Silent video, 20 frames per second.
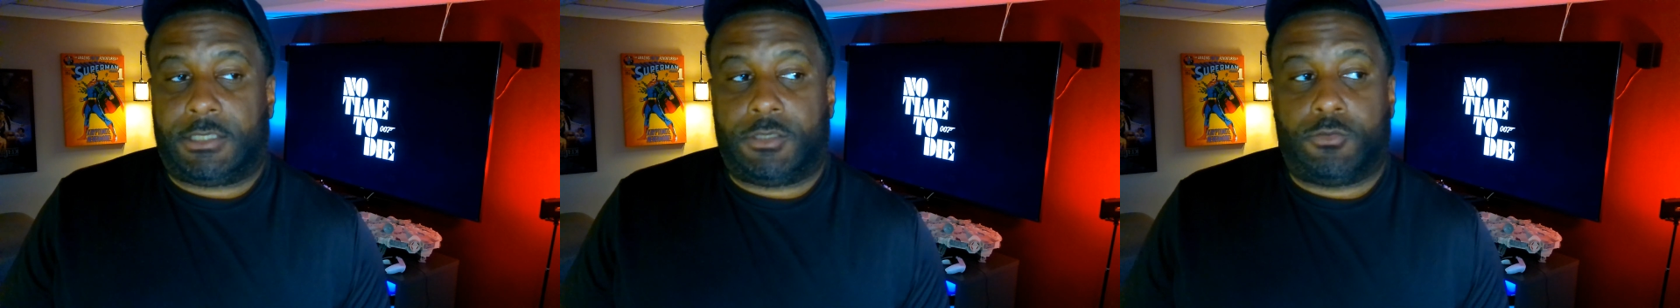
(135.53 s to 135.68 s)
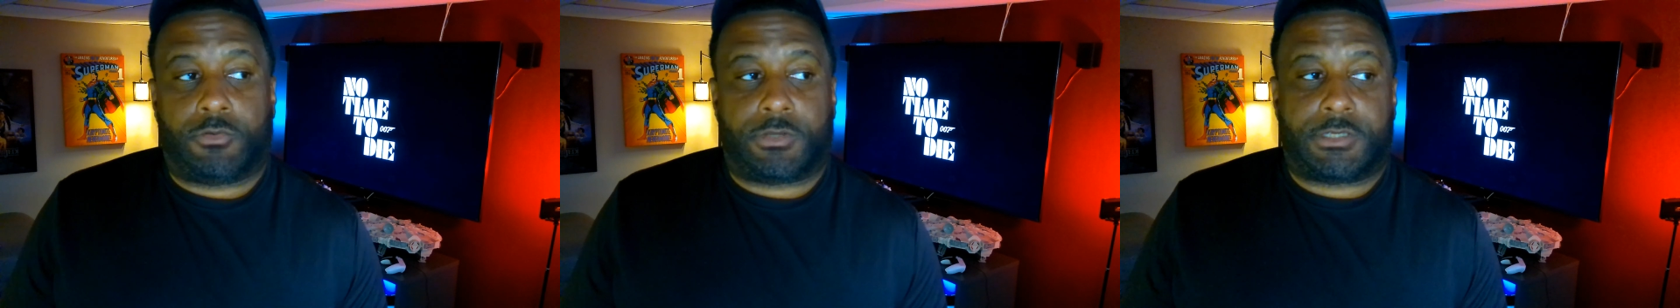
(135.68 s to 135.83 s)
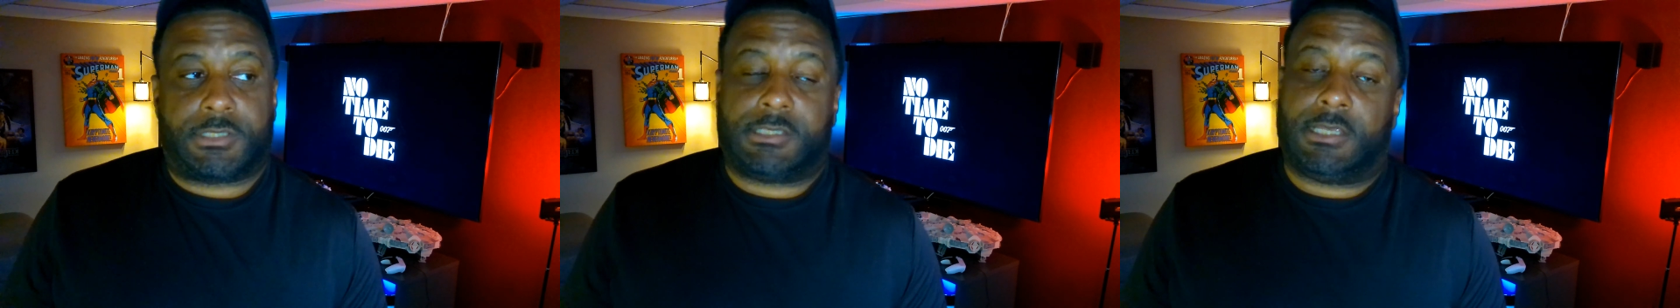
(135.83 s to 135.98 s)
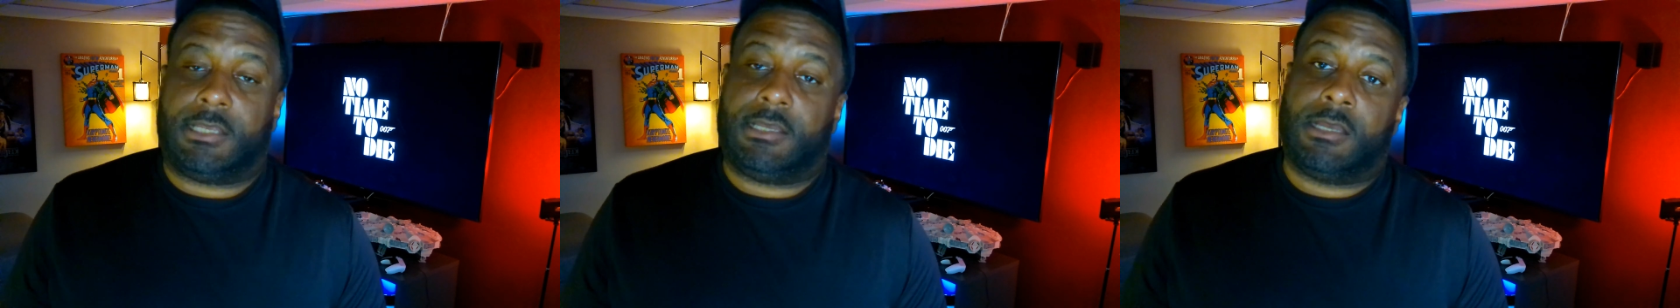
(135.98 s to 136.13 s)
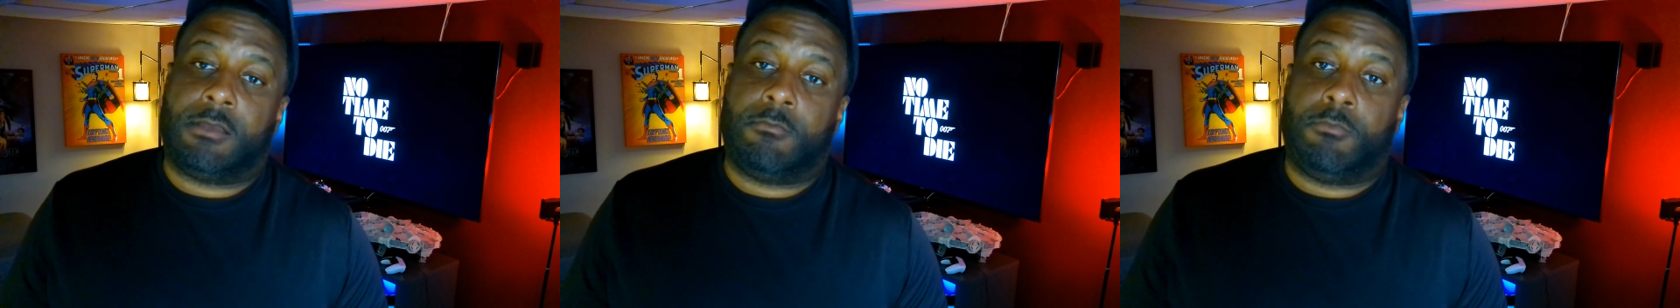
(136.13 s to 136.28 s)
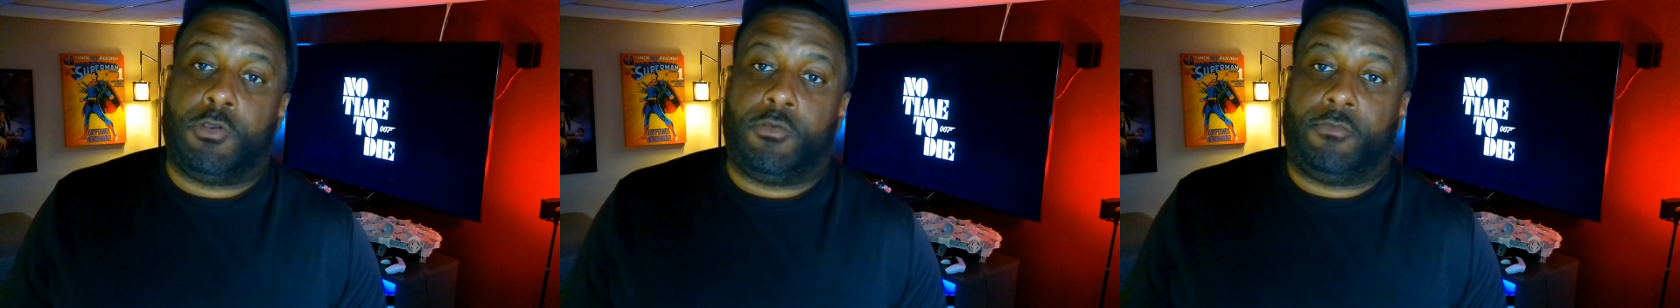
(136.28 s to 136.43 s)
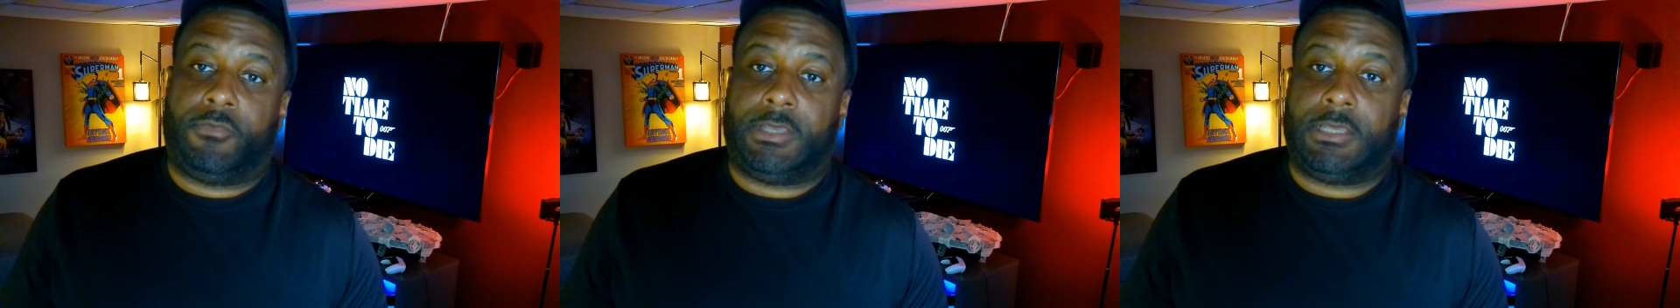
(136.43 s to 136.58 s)
you were sitting in a
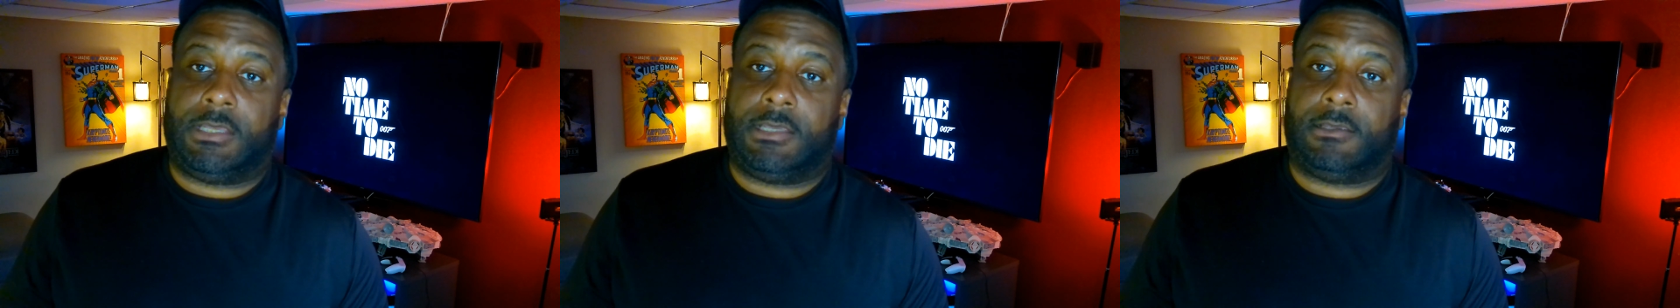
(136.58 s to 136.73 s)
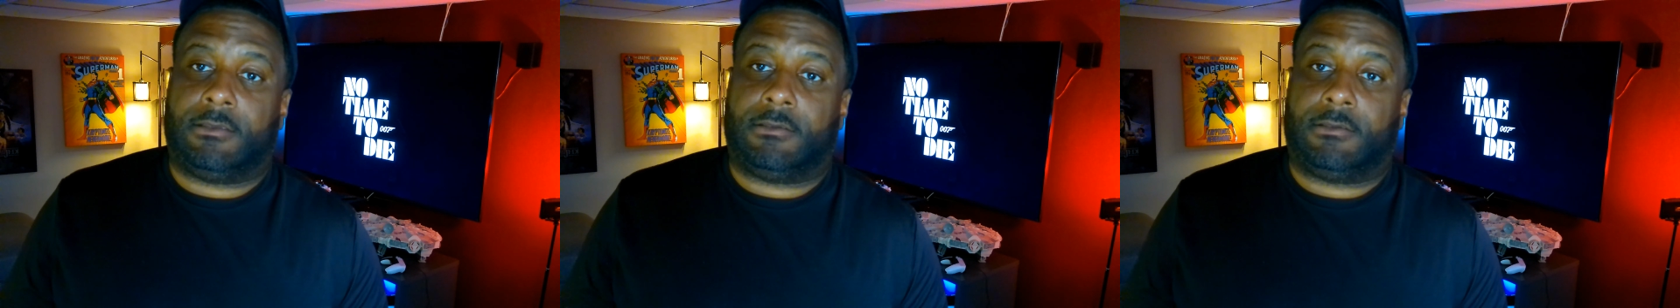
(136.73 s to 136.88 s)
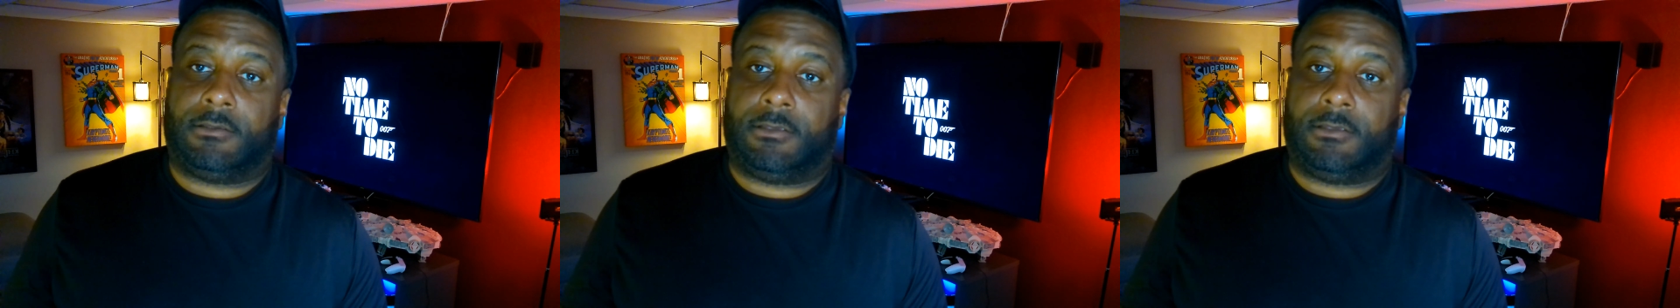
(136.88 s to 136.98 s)
movie